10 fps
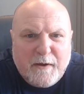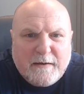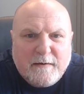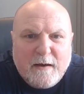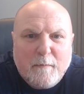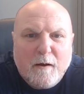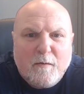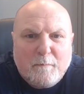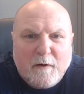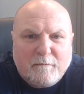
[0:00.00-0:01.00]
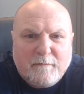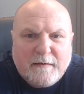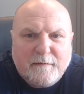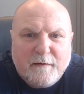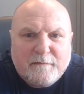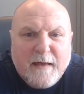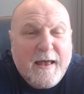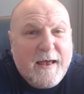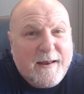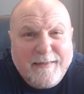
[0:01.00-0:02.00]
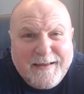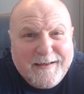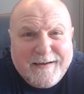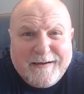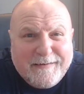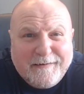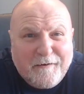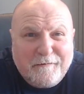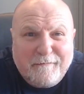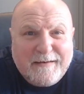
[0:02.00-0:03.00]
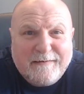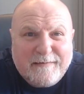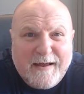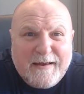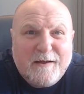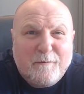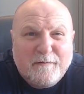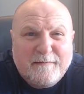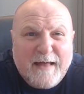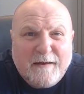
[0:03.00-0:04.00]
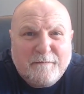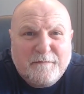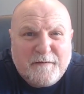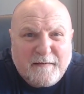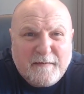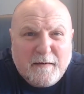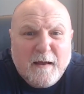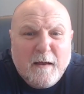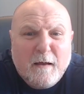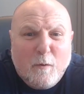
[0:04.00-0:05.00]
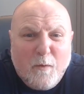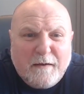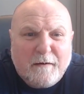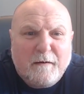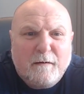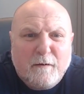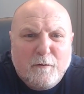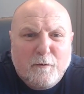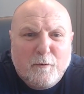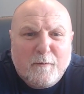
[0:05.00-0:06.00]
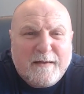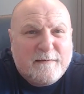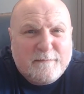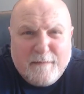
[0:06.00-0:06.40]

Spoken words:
Brandon Nimmo and Mark Vientos. And I think an underrated signing was that of Jesse Winker, who is